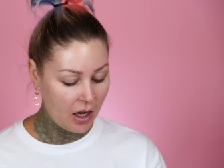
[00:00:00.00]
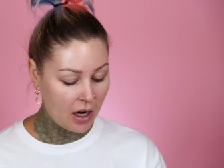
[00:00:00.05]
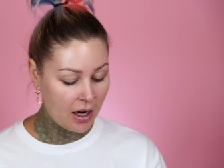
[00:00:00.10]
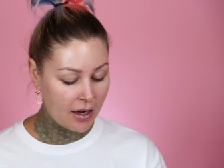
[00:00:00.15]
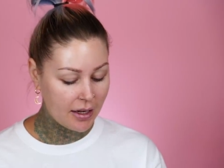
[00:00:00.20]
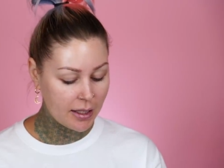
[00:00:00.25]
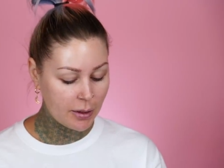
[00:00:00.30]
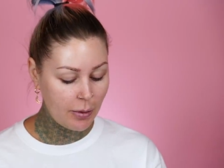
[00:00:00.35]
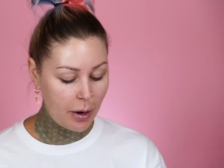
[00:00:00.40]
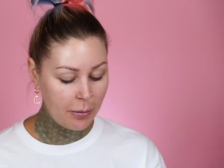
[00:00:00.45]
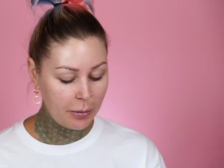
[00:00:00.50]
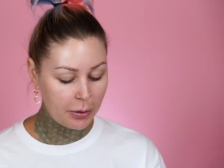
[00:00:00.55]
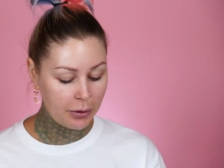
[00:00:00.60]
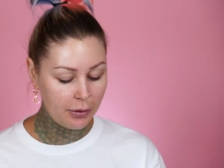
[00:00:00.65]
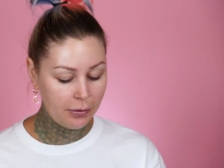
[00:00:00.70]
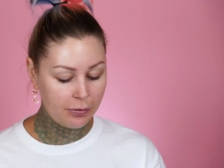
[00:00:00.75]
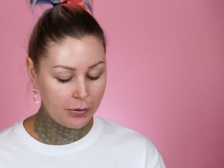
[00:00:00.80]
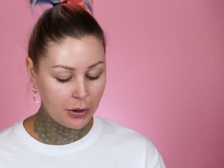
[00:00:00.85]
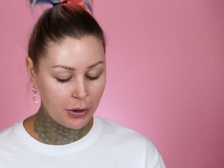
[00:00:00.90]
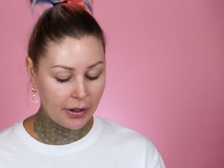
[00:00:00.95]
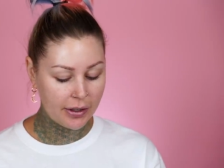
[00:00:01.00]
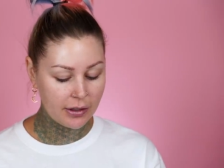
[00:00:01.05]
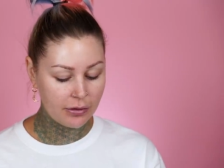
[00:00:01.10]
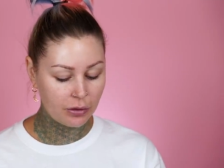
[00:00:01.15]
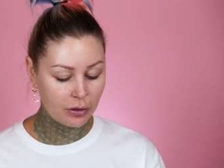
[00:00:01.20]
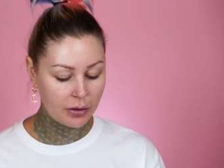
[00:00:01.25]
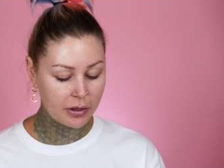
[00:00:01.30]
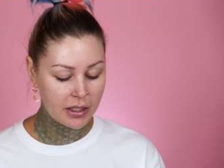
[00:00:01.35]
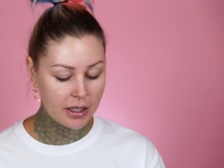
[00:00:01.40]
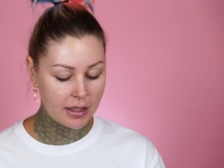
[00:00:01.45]
Sweatproof,
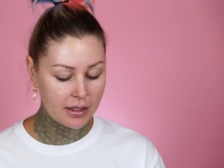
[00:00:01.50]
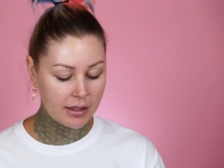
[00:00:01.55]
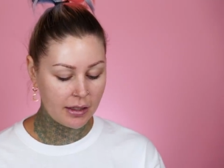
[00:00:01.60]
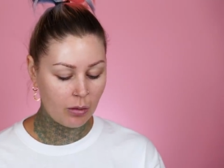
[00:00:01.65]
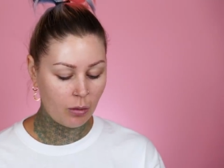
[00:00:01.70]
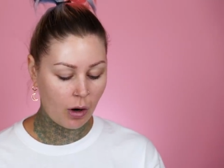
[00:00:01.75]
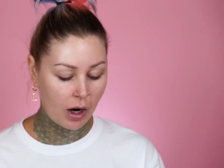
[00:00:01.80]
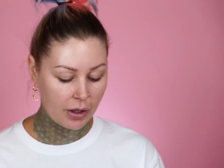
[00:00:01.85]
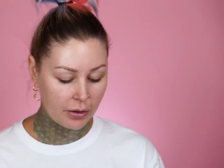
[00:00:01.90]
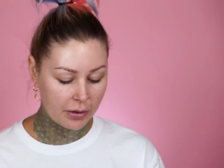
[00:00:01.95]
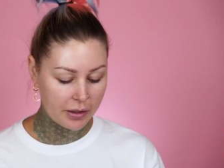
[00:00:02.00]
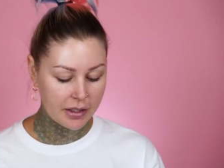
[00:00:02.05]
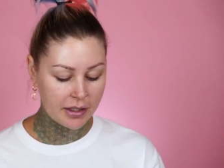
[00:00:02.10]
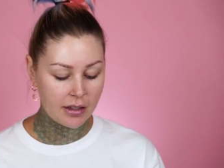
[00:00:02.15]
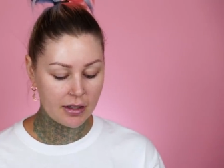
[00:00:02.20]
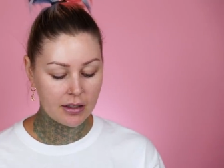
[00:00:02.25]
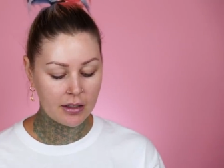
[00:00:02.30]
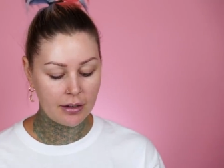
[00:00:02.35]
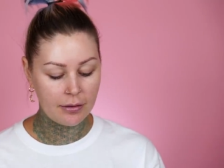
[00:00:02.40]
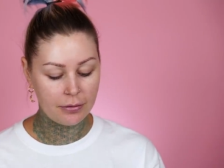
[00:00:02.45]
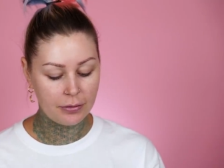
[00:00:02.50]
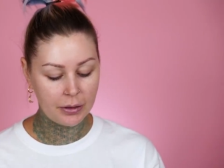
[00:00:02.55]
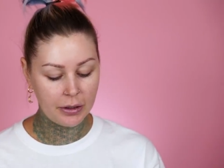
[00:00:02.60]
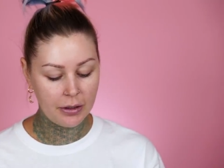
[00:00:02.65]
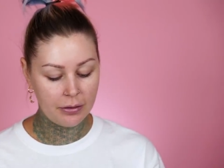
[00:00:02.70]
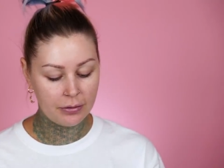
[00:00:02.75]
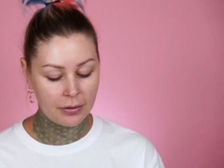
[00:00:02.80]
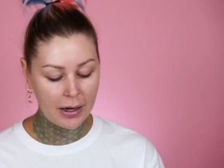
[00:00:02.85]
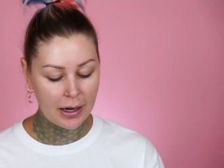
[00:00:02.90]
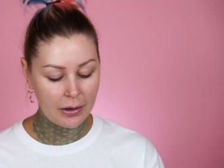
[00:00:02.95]
transfer resistant, water resistant,
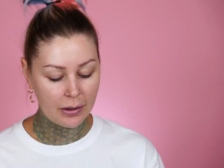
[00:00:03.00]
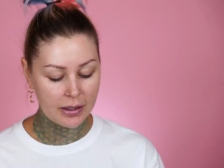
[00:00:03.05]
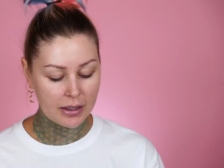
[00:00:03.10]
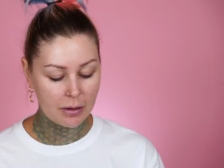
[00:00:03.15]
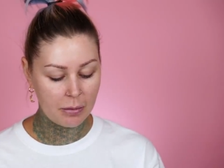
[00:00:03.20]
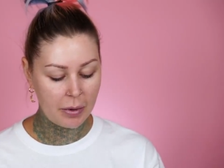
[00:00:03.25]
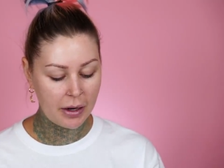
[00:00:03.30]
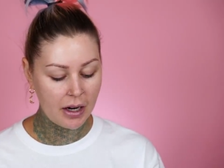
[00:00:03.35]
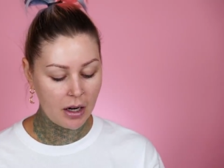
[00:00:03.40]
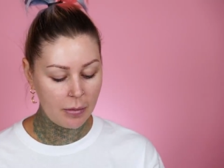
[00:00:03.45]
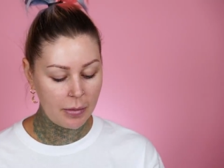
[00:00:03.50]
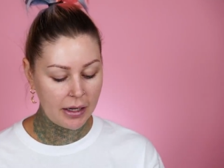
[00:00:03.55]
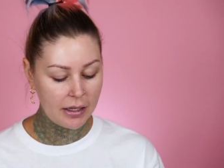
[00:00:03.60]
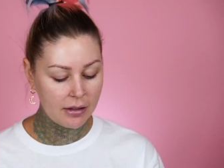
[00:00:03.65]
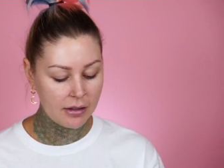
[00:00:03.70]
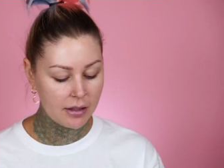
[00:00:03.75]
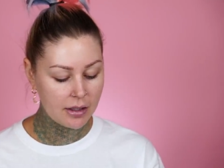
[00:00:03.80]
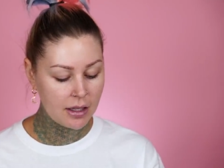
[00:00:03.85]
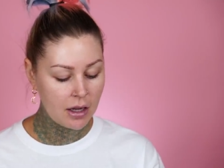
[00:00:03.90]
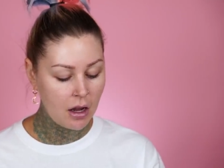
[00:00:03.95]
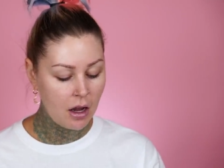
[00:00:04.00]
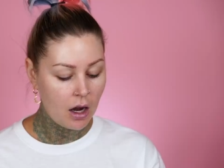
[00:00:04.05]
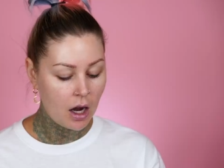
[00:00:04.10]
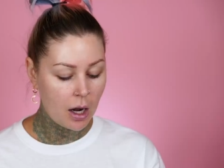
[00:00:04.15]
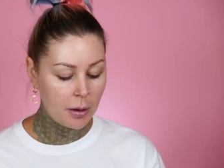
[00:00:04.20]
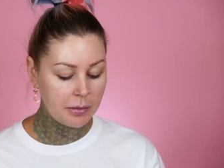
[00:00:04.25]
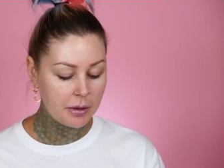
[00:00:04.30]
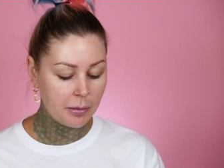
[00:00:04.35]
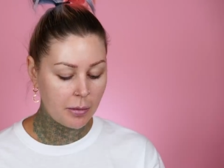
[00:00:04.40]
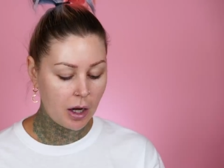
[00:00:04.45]
free of fragrance and parabens,
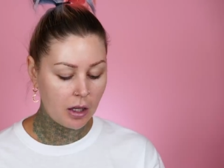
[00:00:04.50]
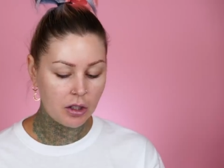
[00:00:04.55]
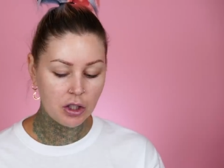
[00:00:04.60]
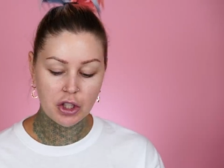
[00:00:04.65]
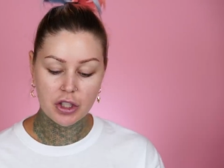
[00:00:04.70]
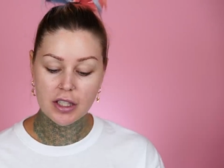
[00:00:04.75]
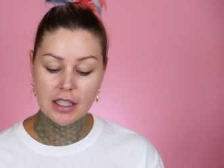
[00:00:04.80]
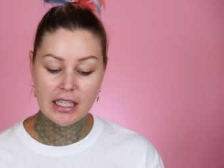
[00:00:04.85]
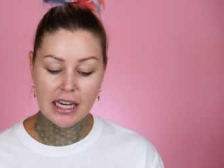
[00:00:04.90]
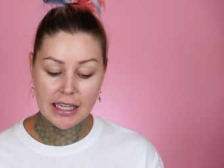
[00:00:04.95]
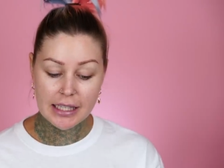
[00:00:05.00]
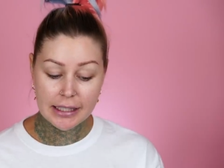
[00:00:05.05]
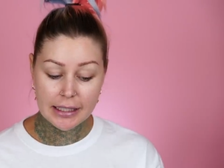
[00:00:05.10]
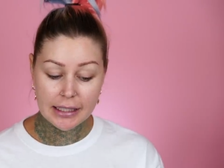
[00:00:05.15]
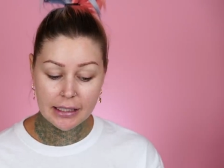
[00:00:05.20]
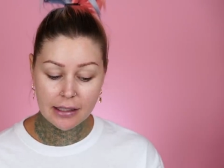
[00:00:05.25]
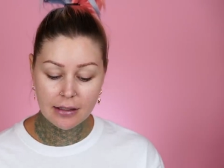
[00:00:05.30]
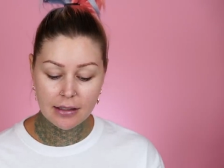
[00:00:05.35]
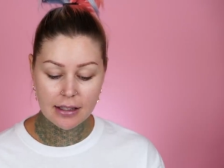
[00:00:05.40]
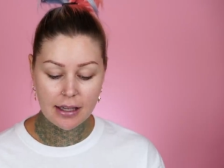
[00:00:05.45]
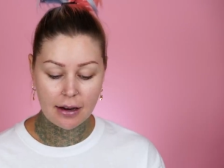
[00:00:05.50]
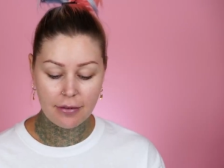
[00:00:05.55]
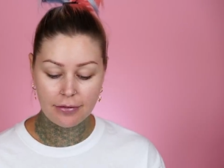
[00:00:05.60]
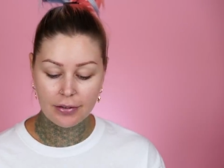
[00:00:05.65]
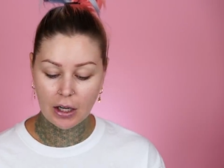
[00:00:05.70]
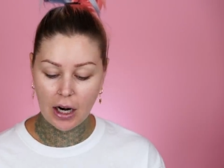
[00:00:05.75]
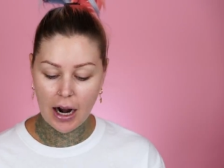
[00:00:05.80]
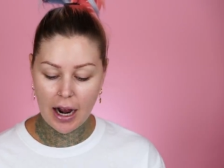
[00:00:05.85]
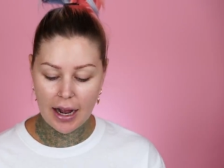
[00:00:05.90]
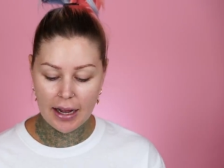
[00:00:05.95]
ophthalmologist tested, safe
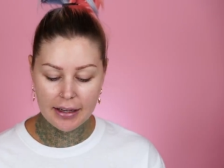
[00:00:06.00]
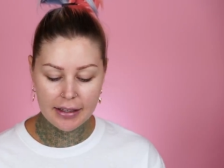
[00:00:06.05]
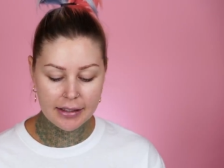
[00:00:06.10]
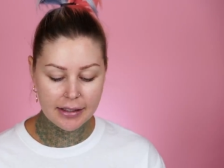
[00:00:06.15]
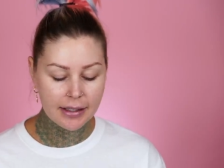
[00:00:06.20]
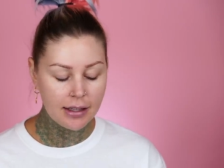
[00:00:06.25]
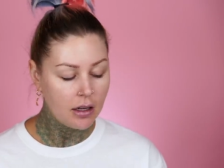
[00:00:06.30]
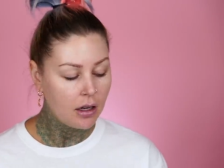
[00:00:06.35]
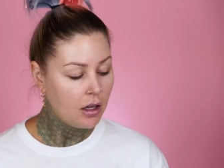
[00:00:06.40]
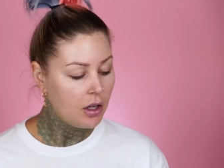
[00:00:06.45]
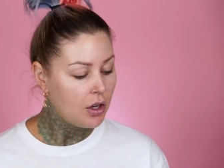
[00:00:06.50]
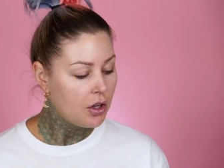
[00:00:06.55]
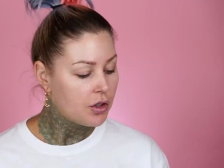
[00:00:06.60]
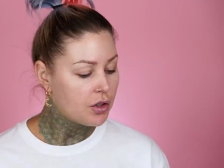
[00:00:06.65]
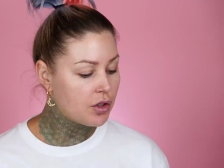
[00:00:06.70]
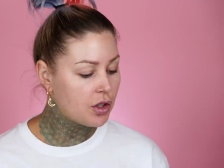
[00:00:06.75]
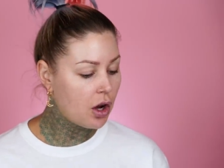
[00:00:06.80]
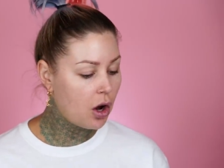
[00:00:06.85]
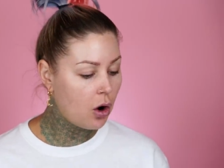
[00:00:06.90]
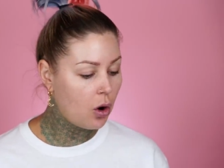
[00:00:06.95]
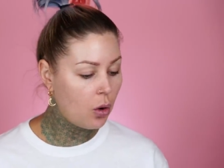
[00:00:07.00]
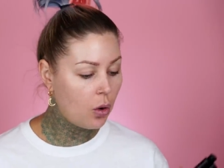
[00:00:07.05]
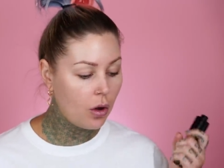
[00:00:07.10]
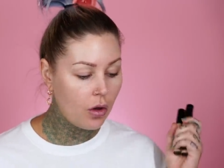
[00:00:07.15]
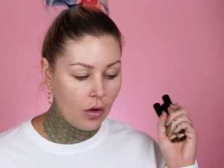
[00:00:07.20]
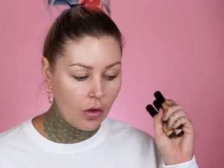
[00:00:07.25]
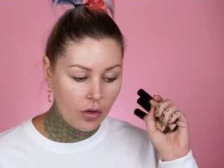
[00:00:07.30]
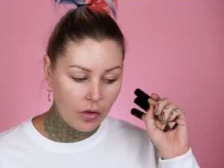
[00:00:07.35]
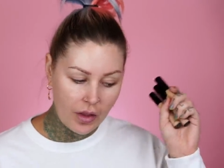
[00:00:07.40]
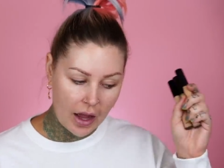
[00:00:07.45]
for eyes.
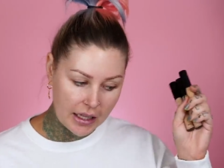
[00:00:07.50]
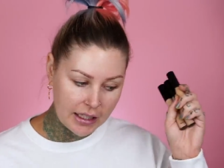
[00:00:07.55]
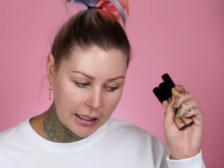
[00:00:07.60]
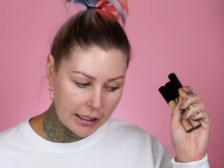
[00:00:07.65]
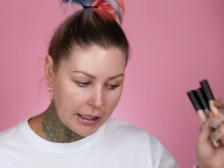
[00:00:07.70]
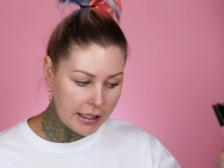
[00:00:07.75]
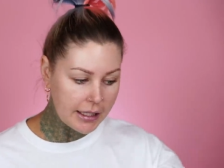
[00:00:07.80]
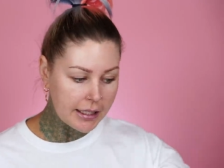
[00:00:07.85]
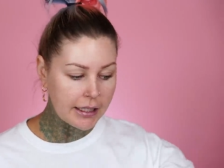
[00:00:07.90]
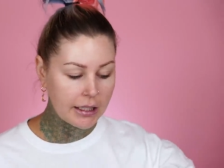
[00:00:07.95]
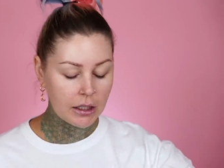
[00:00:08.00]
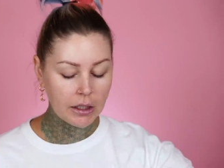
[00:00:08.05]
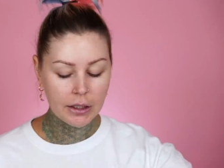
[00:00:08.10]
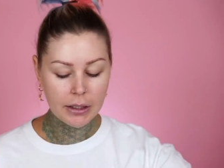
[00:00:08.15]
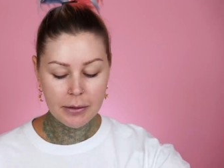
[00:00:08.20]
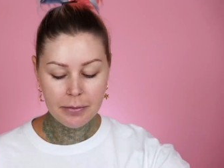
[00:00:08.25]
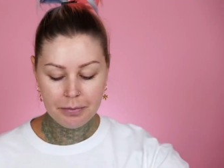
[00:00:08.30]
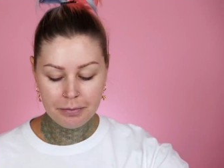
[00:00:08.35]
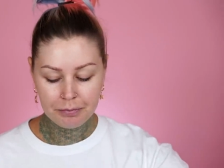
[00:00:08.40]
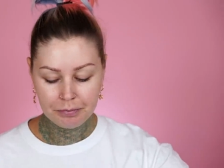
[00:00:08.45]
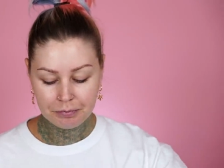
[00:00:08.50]
So that's the concealer.